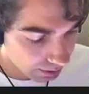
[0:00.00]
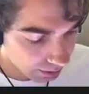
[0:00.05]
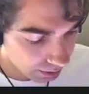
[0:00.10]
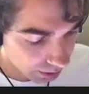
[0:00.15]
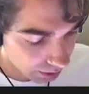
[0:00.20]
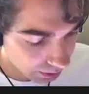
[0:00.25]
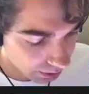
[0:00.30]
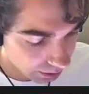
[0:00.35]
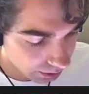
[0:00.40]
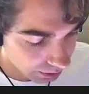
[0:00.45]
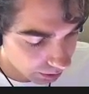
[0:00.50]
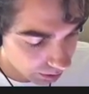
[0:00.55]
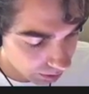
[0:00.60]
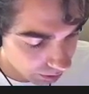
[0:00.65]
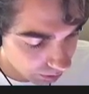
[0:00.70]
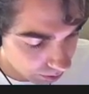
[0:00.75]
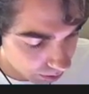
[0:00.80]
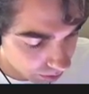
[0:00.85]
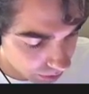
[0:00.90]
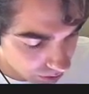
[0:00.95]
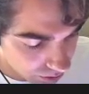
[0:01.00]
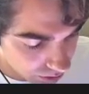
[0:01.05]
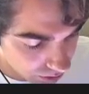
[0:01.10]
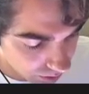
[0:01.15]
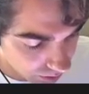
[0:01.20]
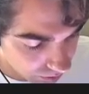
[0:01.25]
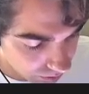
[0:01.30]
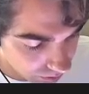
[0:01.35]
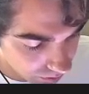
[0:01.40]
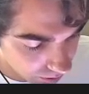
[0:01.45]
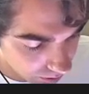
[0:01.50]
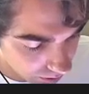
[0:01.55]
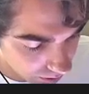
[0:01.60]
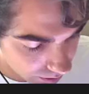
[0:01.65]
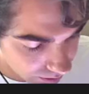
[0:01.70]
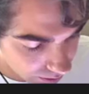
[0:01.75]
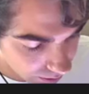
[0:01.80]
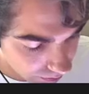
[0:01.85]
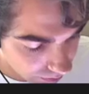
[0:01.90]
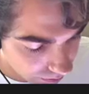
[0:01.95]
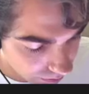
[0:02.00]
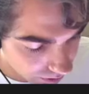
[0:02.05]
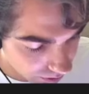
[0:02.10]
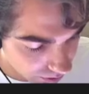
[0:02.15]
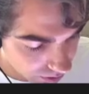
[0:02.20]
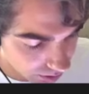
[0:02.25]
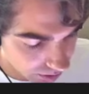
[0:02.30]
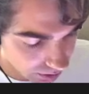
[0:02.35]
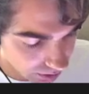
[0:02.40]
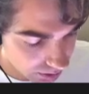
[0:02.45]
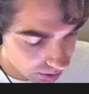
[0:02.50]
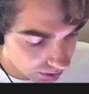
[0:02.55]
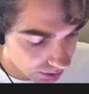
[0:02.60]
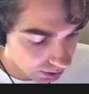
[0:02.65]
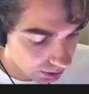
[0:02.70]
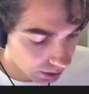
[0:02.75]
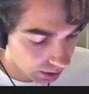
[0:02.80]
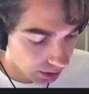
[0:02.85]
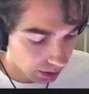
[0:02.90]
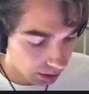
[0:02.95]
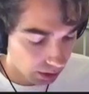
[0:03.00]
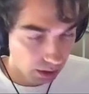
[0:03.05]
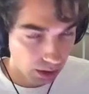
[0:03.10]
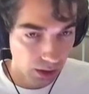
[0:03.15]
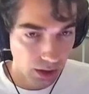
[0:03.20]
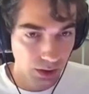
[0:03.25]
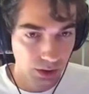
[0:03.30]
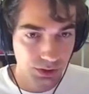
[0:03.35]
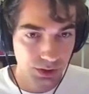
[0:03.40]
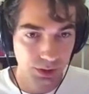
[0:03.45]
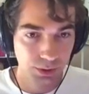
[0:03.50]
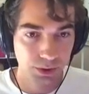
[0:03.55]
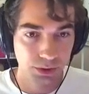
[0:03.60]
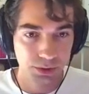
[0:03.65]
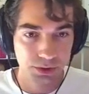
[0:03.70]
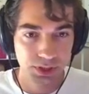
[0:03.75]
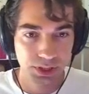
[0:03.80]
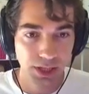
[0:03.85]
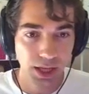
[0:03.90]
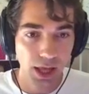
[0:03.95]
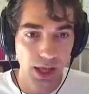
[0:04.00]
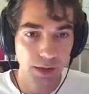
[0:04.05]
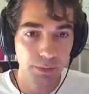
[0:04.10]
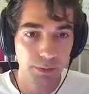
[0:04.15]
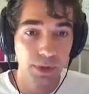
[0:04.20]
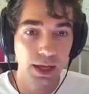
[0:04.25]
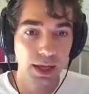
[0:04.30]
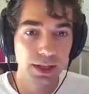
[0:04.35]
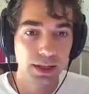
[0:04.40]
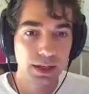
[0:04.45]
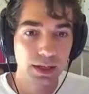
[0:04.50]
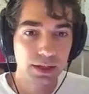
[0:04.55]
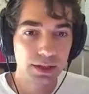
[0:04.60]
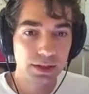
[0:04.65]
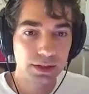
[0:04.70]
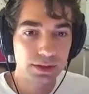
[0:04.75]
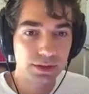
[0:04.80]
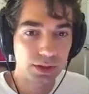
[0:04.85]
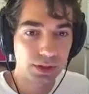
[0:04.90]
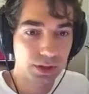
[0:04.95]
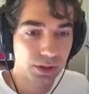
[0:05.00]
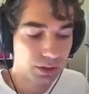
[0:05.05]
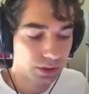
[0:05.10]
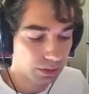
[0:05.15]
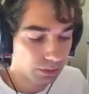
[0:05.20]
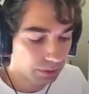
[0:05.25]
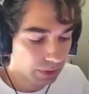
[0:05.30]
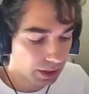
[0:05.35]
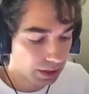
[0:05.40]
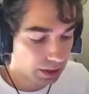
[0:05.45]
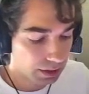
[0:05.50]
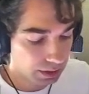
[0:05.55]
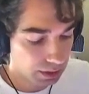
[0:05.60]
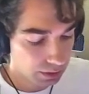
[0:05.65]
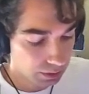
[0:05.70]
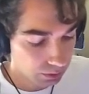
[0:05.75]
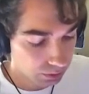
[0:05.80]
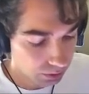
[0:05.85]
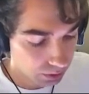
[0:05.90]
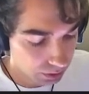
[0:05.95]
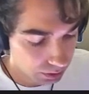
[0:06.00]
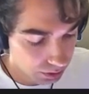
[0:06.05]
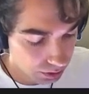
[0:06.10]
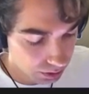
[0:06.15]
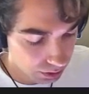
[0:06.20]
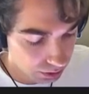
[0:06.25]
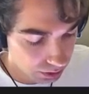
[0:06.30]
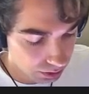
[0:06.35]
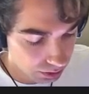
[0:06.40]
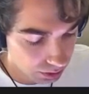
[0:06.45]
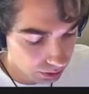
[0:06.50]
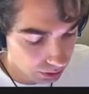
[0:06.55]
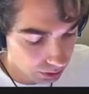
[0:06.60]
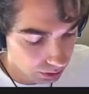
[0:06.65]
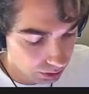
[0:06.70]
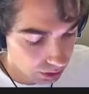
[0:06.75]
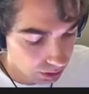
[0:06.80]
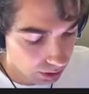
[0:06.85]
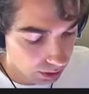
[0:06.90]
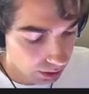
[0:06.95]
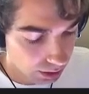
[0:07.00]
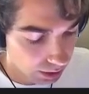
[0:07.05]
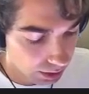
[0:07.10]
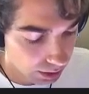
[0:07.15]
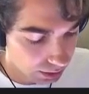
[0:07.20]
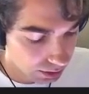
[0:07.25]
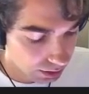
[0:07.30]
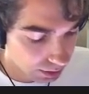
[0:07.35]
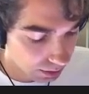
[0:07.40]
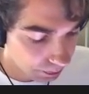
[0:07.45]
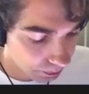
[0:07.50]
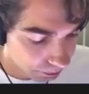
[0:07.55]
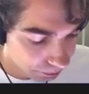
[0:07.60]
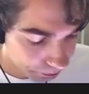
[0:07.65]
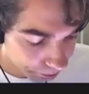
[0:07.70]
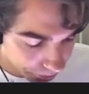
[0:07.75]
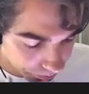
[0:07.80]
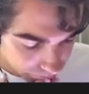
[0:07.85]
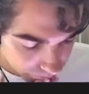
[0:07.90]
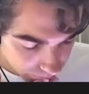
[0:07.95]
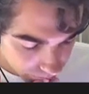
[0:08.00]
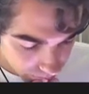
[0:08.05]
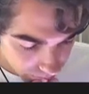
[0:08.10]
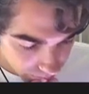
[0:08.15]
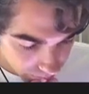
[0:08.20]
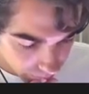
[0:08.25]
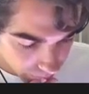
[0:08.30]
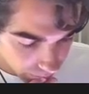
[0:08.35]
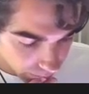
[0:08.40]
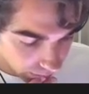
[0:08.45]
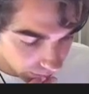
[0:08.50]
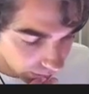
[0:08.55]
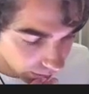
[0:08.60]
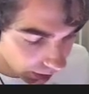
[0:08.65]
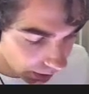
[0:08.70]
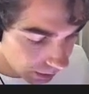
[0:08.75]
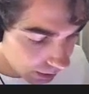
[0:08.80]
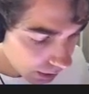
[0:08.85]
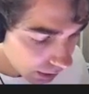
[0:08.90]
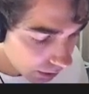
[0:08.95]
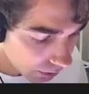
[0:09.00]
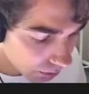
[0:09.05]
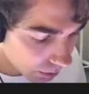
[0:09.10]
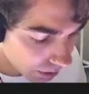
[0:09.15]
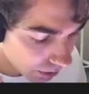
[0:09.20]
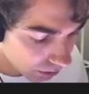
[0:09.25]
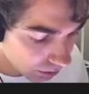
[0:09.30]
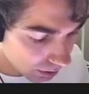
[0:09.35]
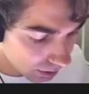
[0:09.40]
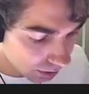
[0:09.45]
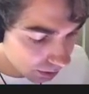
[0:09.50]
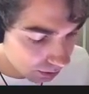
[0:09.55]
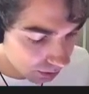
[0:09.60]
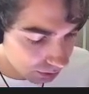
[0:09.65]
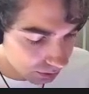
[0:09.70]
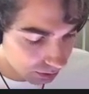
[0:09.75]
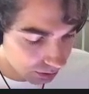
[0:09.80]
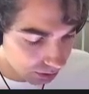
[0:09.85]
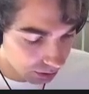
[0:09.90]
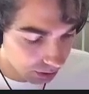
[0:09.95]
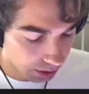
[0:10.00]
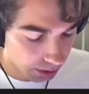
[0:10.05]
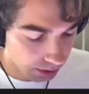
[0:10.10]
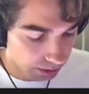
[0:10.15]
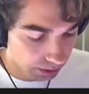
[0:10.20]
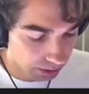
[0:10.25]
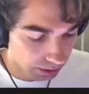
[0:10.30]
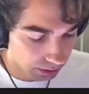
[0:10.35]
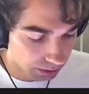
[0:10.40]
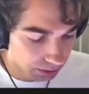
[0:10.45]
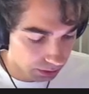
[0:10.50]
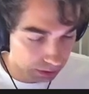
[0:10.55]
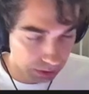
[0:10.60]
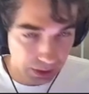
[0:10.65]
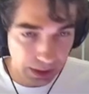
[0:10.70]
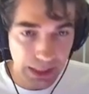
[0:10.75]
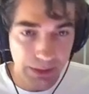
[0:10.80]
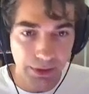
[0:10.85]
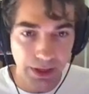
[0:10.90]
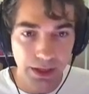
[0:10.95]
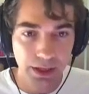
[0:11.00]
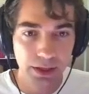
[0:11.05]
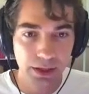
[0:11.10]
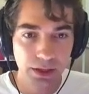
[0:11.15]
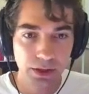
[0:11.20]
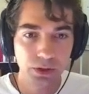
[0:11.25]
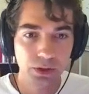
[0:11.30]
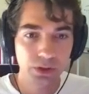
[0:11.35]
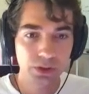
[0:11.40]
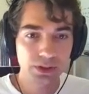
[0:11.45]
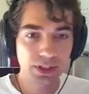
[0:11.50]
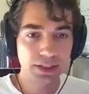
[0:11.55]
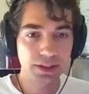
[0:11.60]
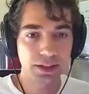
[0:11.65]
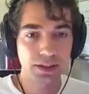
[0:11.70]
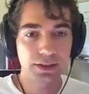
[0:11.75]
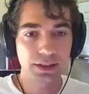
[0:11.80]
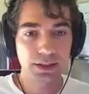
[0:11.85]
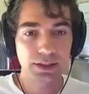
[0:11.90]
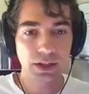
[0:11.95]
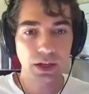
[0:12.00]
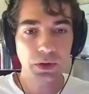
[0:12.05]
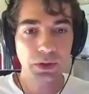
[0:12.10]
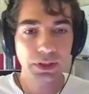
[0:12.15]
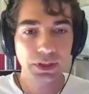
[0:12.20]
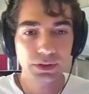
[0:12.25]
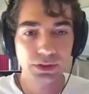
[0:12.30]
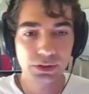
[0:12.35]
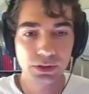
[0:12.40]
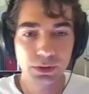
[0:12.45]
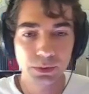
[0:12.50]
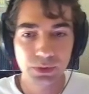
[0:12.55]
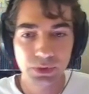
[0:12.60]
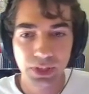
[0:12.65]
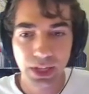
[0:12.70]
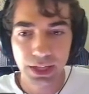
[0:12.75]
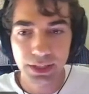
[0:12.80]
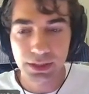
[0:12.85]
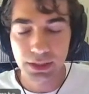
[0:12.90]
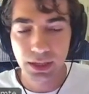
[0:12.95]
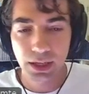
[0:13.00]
a bunch of sub-functions, g1 through gm, and then there's a combining function h. And here we're only going to, the lemma goes like this. It only assumes that